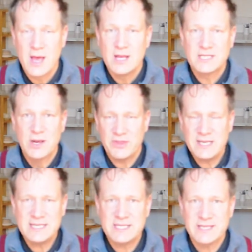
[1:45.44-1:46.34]
So these
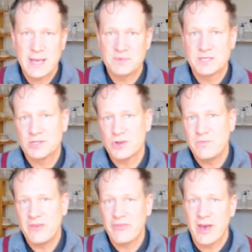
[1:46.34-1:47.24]
steps should be
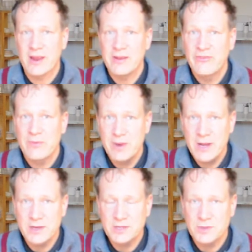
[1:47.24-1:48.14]
fairly
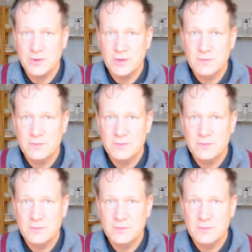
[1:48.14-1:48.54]
familiar to you.